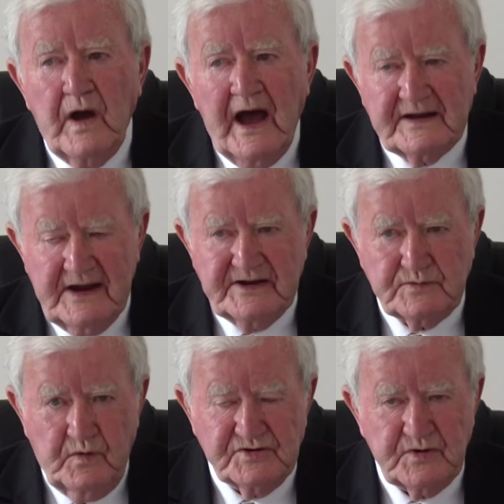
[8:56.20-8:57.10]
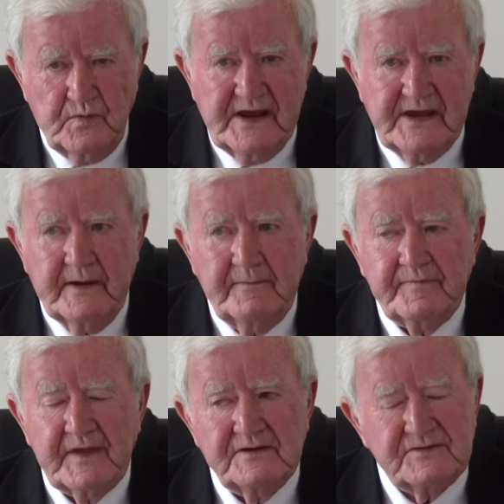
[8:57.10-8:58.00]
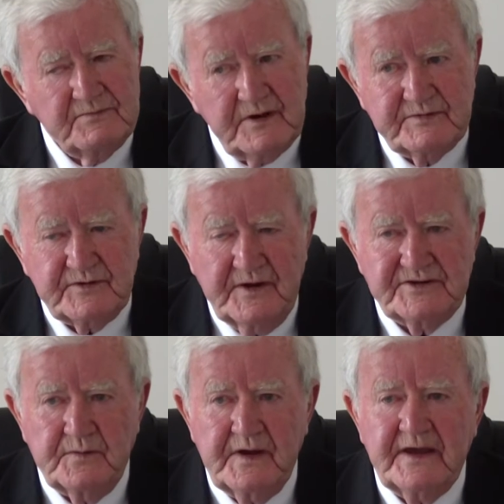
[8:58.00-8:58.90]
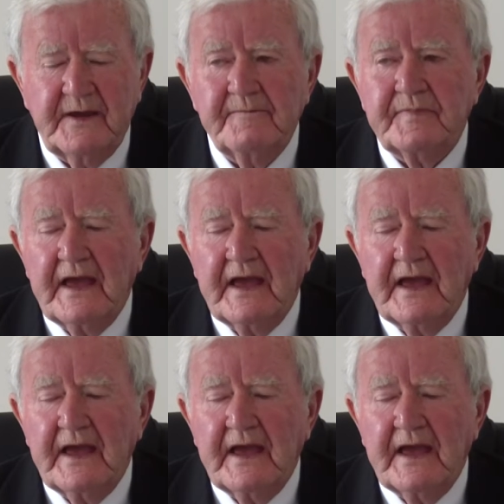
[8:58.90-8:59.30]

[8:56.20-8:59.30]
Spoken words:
at least once a week, sometimes twice a week.